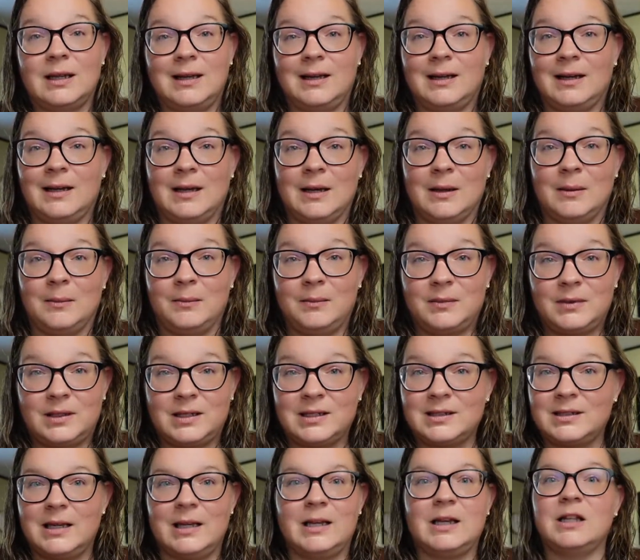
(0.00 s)
And
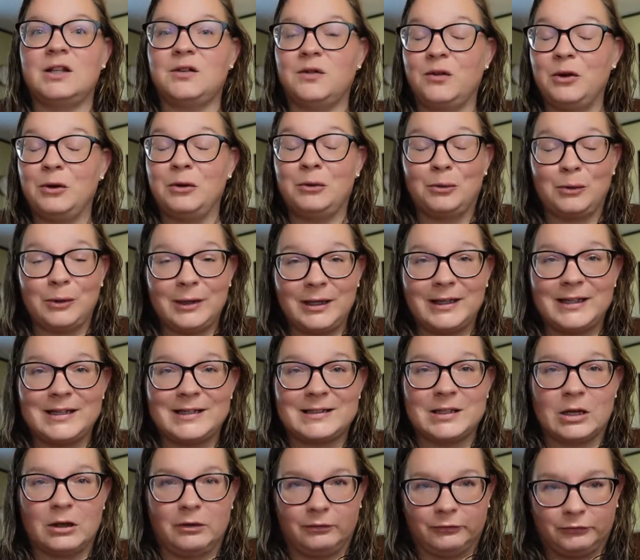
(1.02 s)
it's really
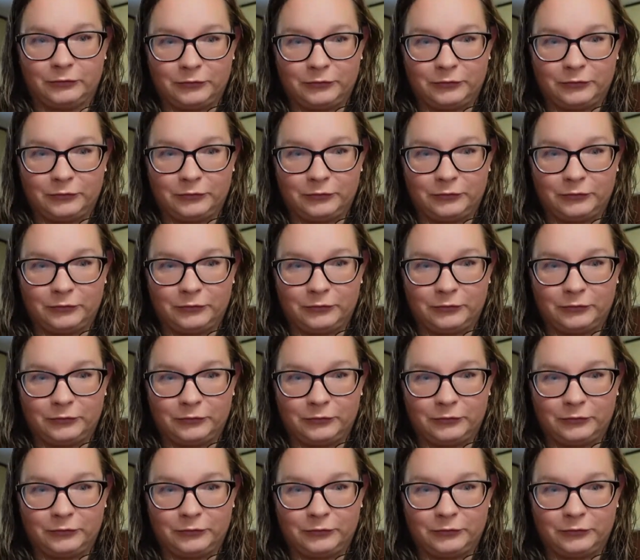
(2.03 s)
slow.